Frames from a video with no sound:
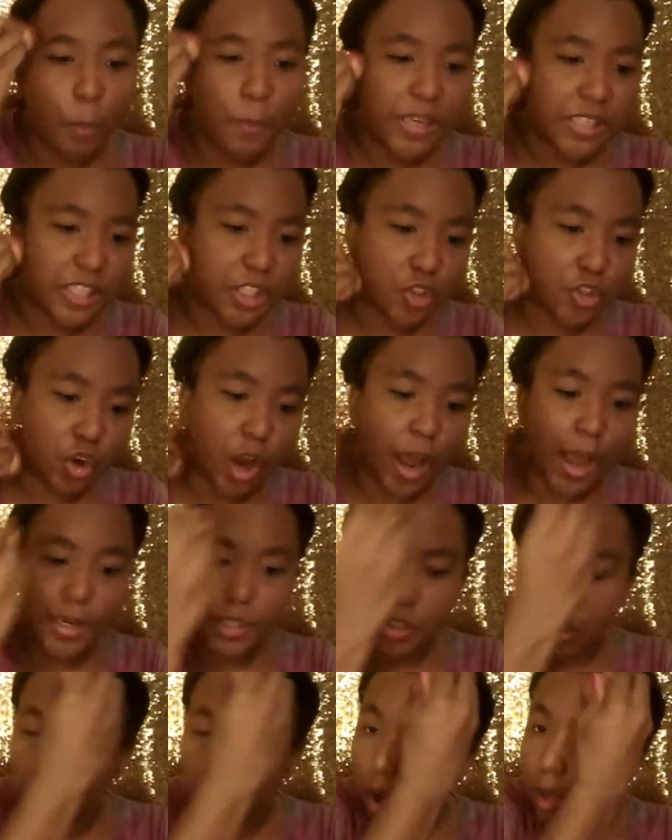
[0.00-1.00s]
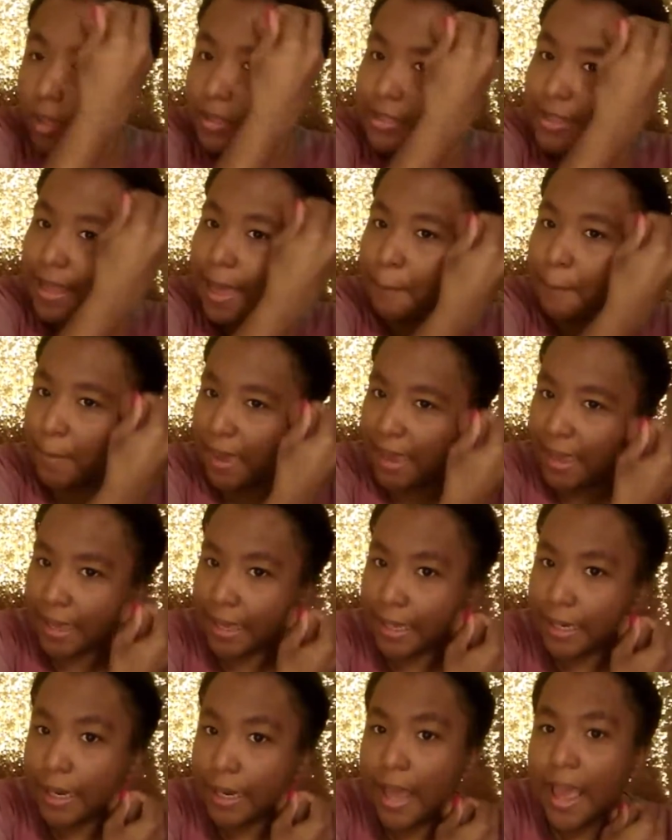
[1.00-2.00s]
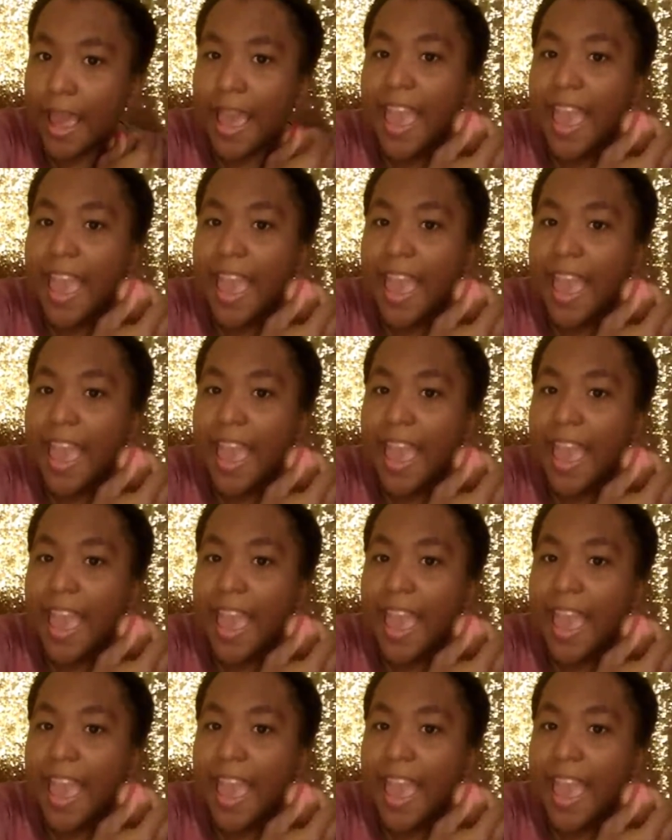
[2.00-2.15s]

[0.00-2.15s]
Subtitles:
busy trying to talk to that man.